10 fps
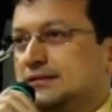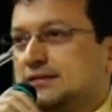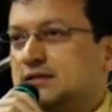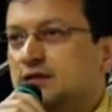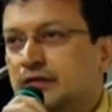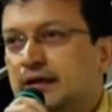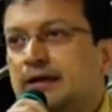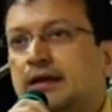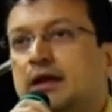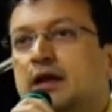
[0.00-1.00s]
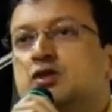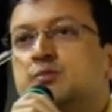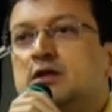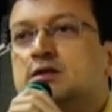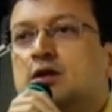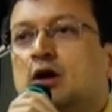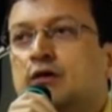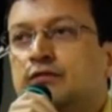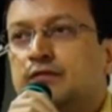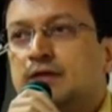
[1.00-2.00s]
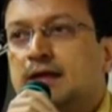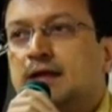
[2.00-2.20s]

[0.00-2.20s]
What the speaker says: survey and engagement of